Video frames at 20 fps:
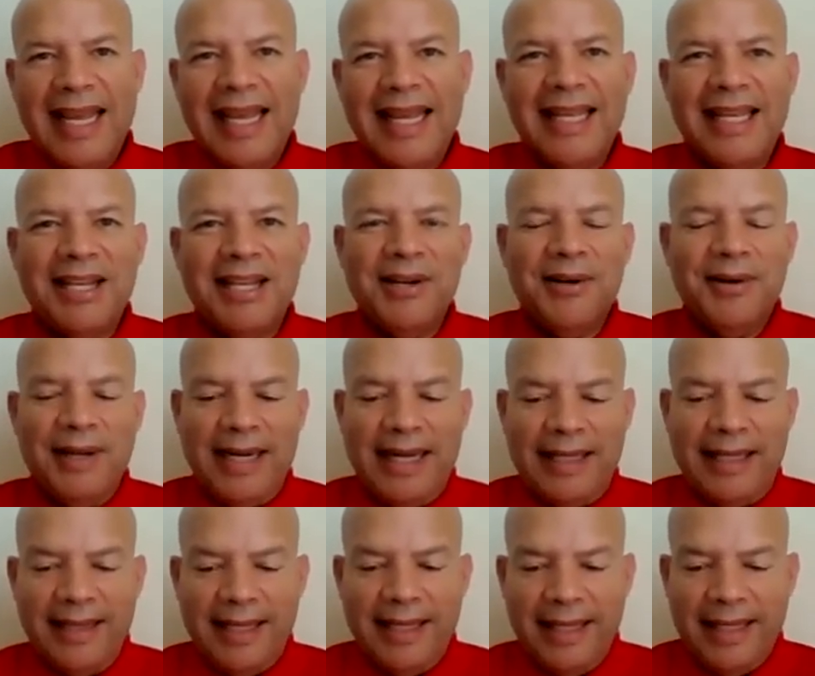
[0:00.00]
You know, and
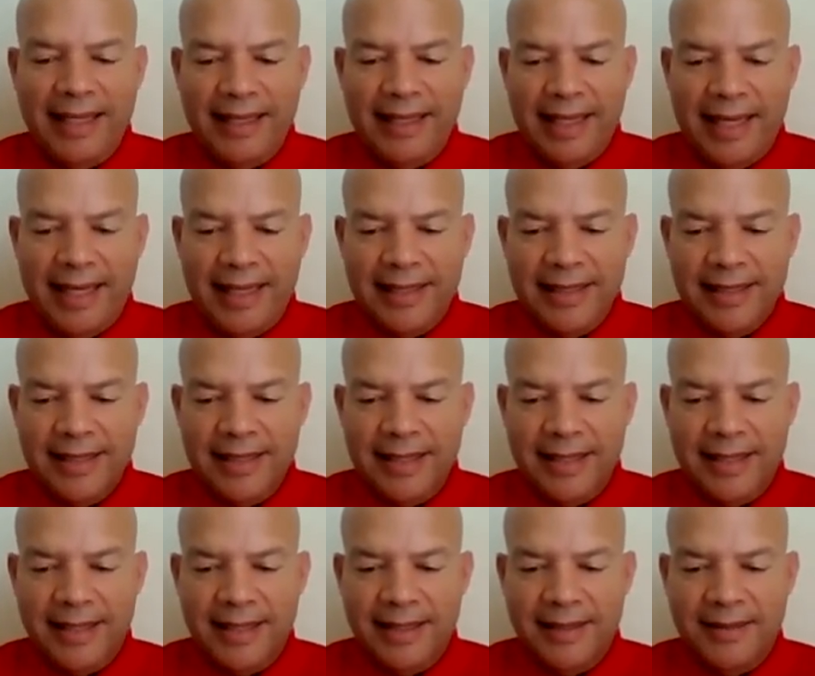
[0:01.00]
I think that's
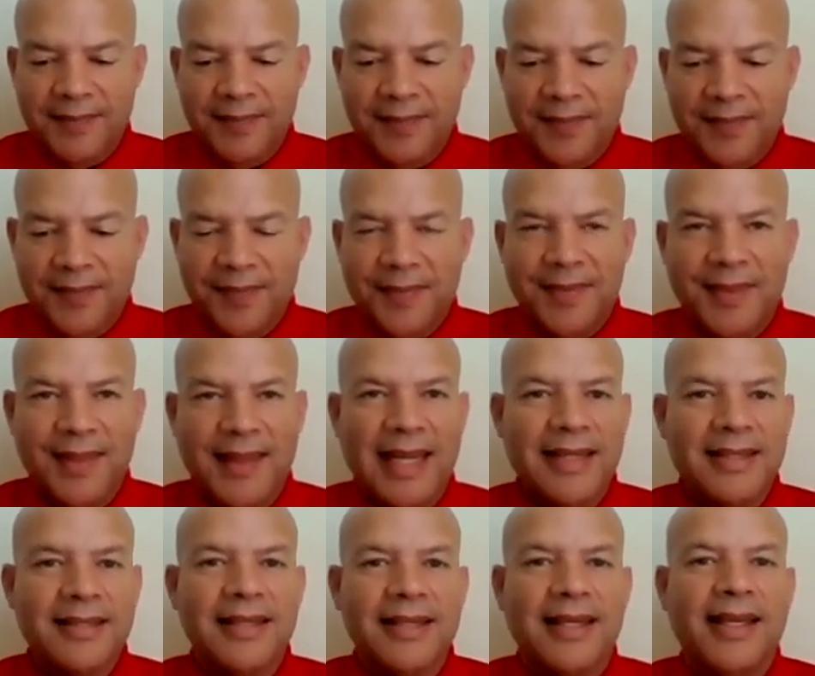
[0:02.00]
the
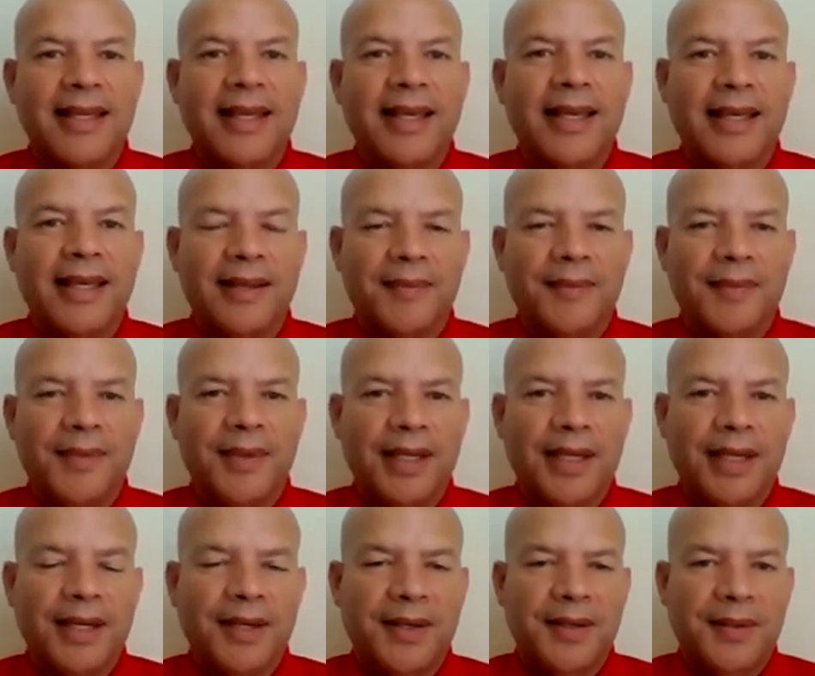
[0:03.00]
key, you
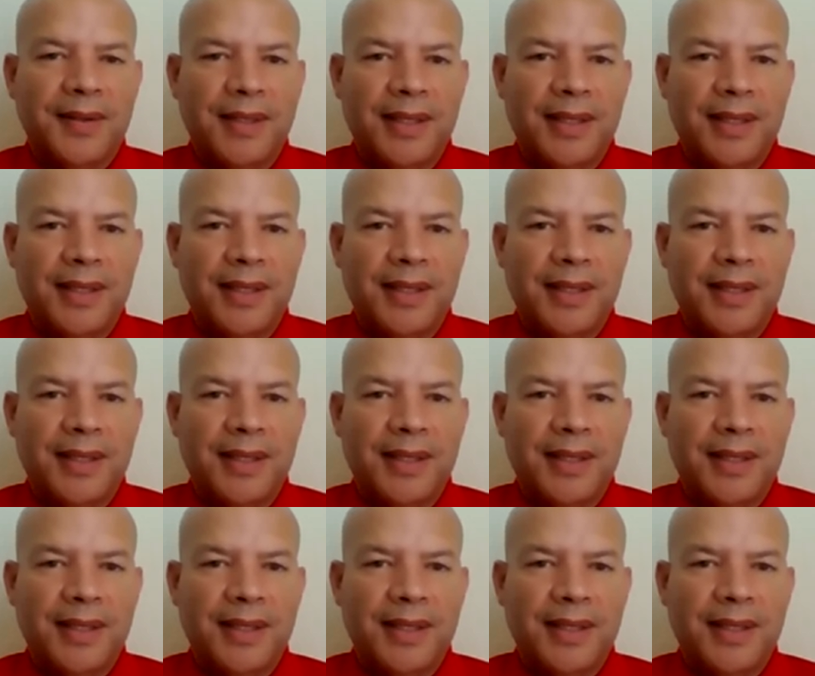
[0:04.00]
know.